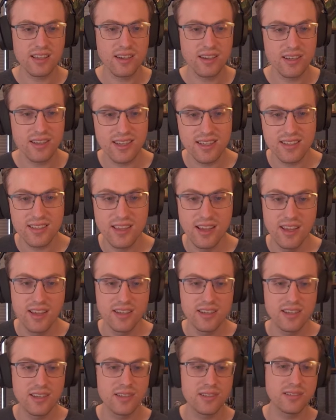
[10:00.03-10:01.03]
card.
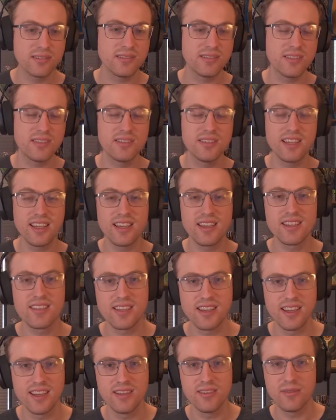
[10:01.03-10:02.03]
Though the thing
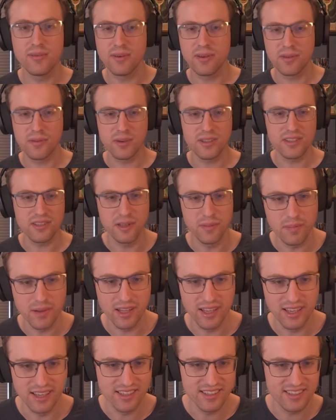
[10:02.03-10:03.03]
is, yeah, what are you
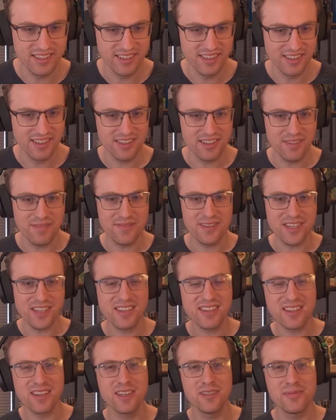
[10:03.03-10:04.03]
playing this in? That's I
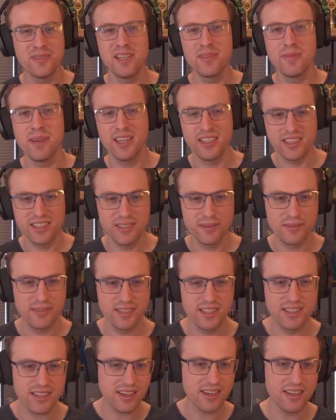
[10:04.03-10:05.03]
think gonna be the main issue
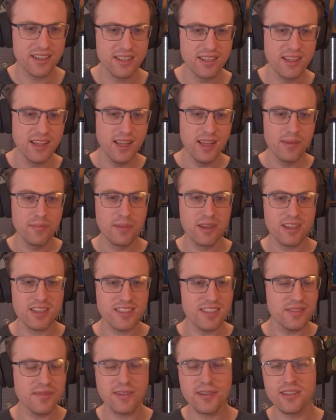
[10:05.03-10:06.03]
with this card,
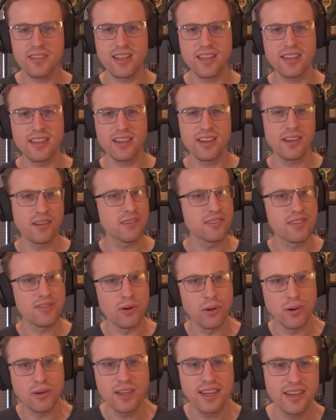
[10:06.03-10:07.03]
because this feels like a
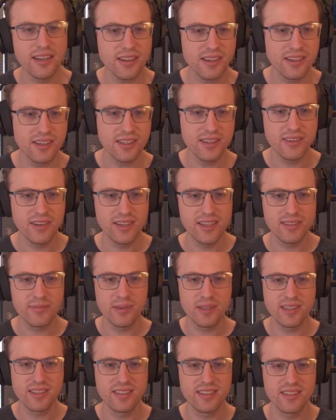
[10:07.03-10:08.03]
control kind of card, right?
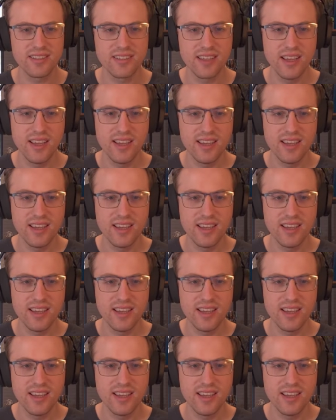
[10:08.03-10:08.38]
Because